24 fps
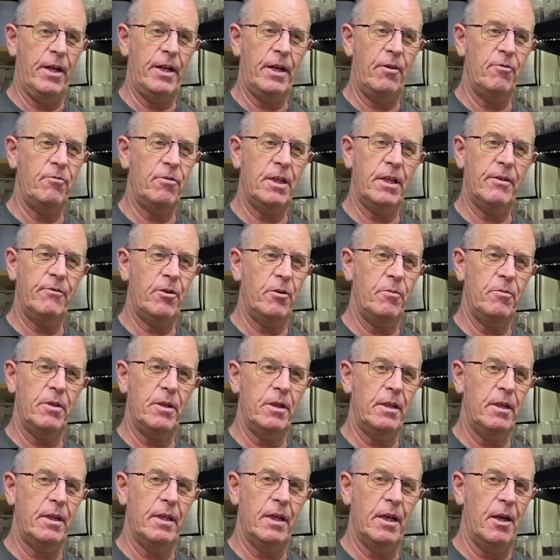don't give them
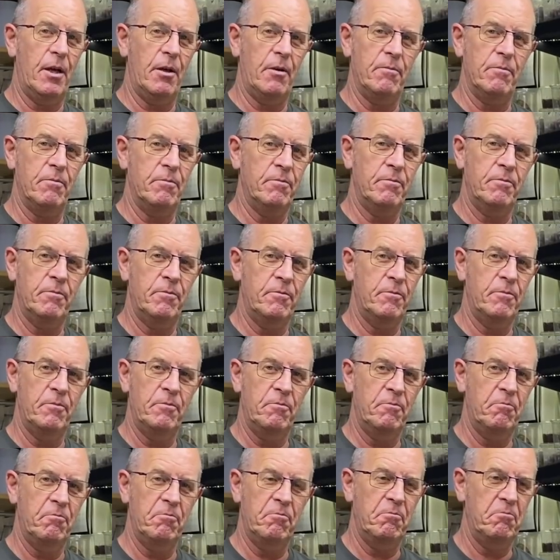the
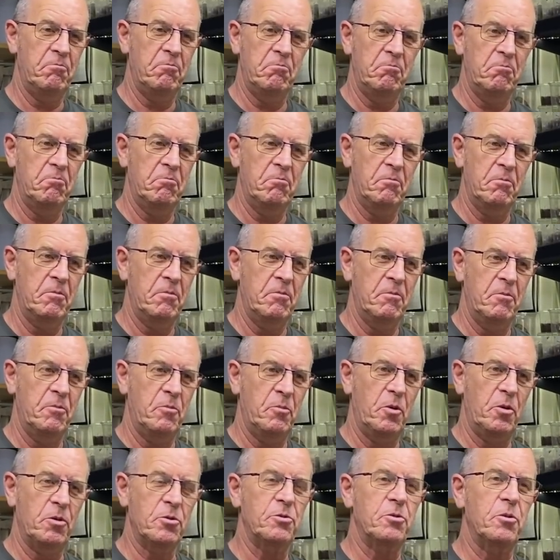
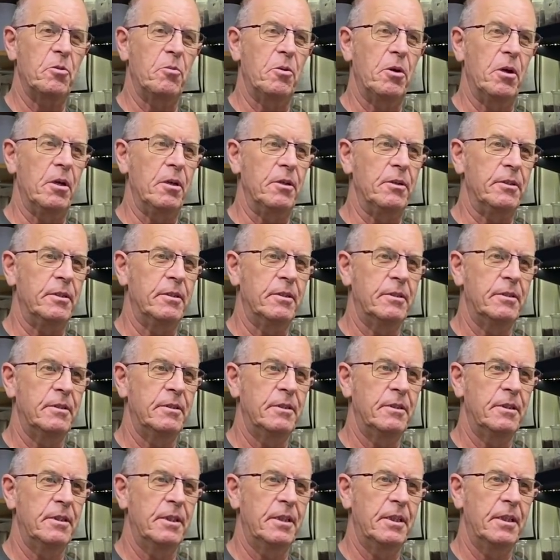what's the word?
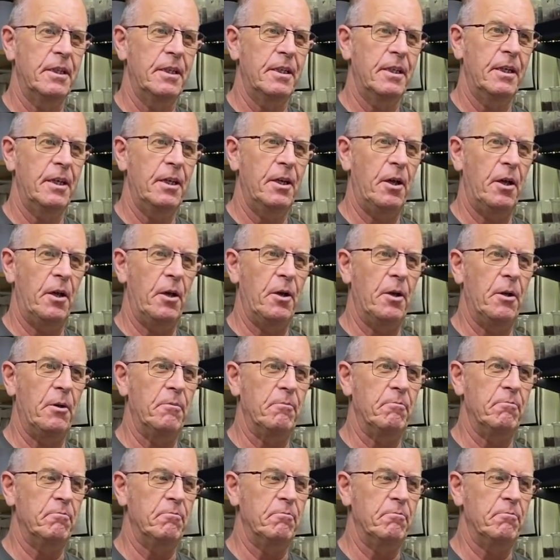I